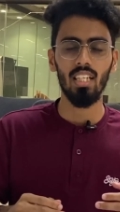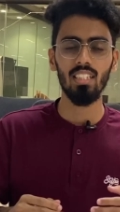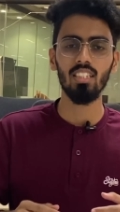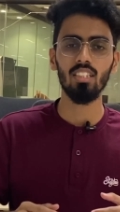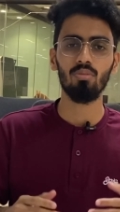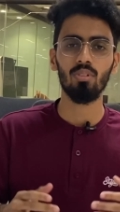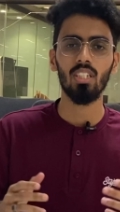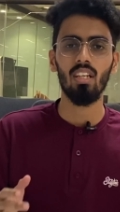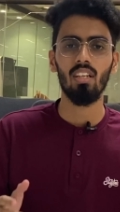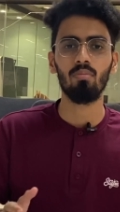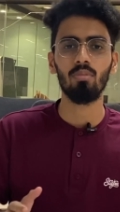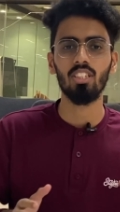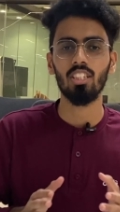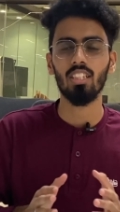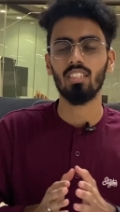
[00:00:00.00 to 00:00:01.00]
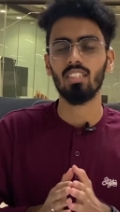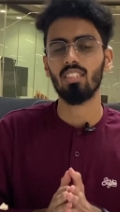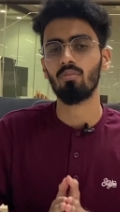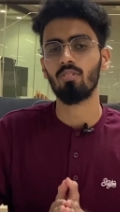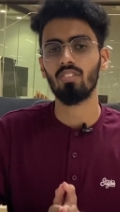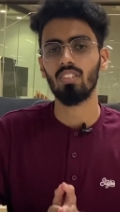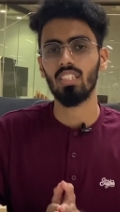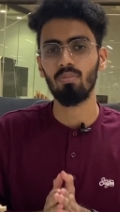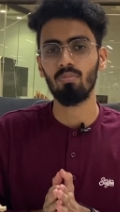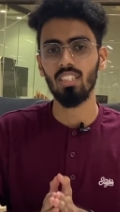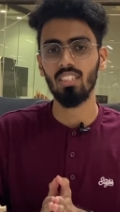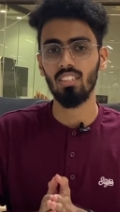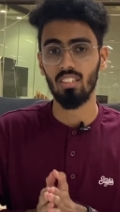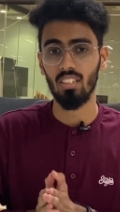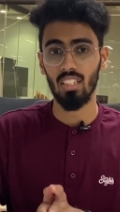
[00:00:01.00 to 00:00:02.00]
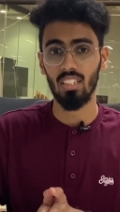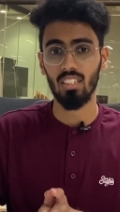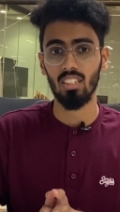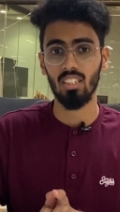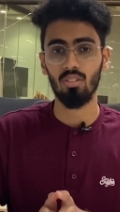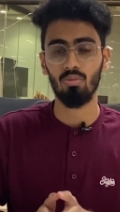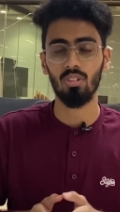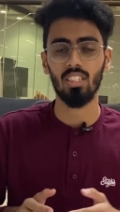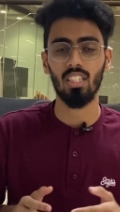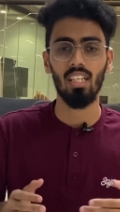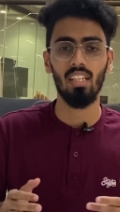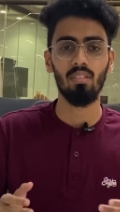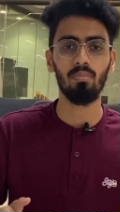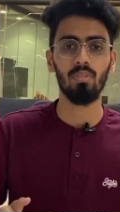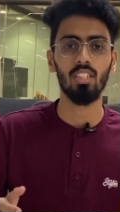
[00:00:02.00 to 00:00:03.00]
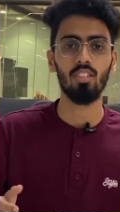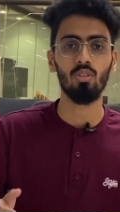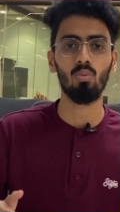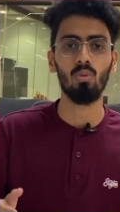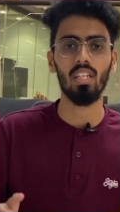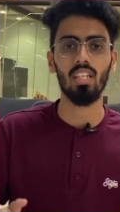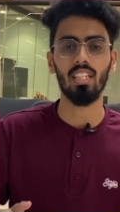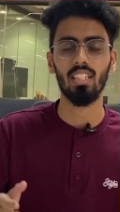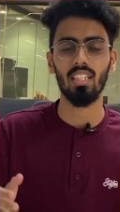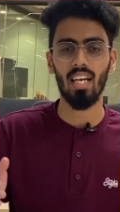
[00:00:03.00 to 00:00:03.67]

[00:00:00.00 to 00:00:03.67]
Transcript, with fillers: In this video, I'll be sharing some of the tips and strategies which help me do well in